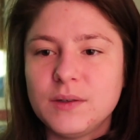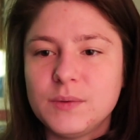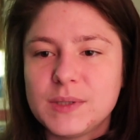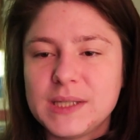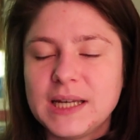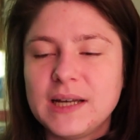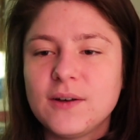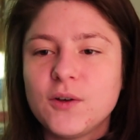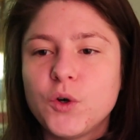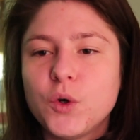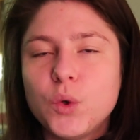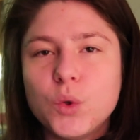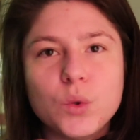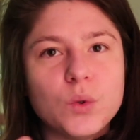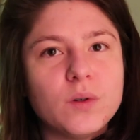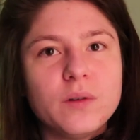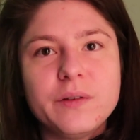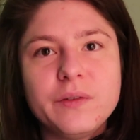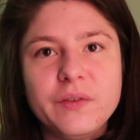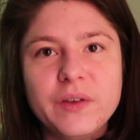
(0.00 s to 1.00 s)
It was like a
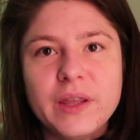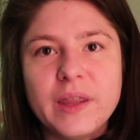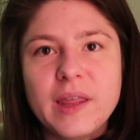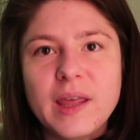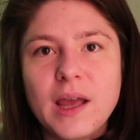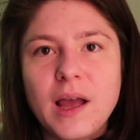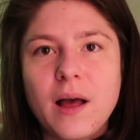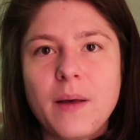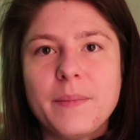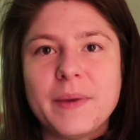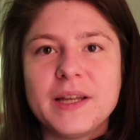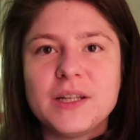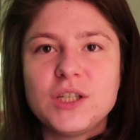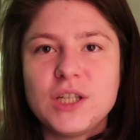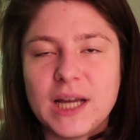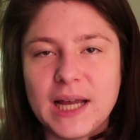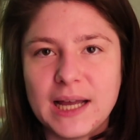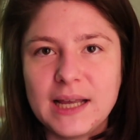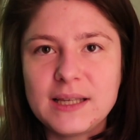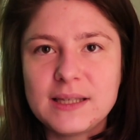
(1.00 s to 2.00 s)
cool feeling on my
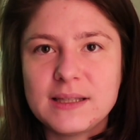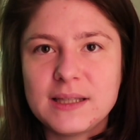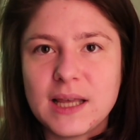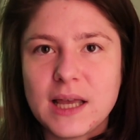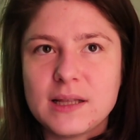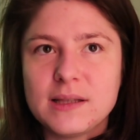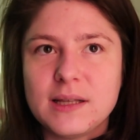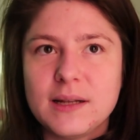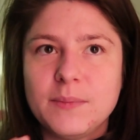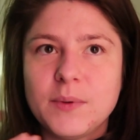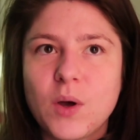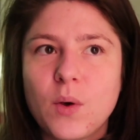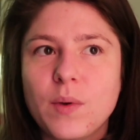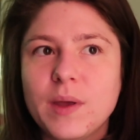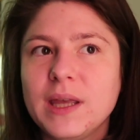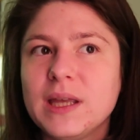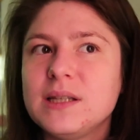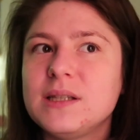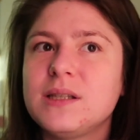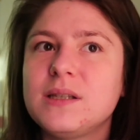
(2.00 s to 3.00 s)
chest that ended up
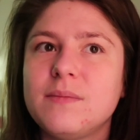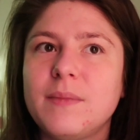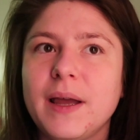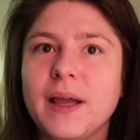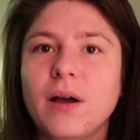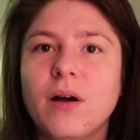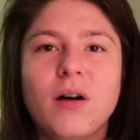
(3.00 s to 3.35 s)
going into my